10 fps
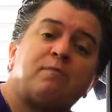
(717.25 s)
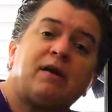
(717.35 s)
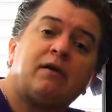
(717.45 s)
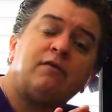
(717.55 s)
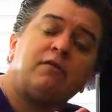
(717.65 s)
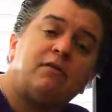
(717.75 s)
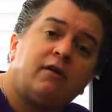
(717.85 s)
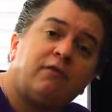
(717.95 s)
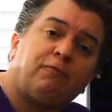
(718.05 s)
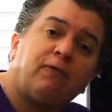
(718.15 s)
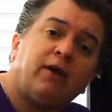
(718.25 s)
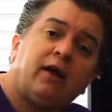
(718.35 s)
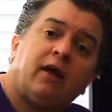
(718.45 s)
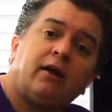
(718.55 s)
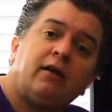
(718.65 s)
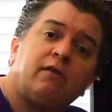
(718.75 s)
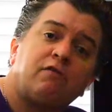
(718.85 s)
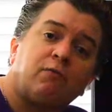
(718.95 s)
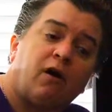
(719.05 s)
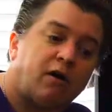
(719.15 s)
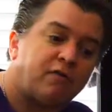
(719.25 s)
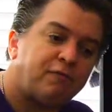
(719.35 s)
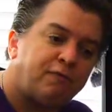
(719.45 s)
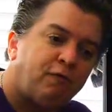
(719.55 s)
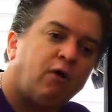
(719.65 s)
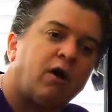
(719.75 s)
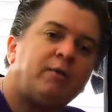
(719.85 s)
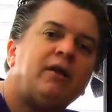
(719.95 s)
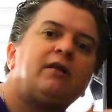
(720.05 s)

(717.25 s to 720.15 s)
because different igneous rocks form in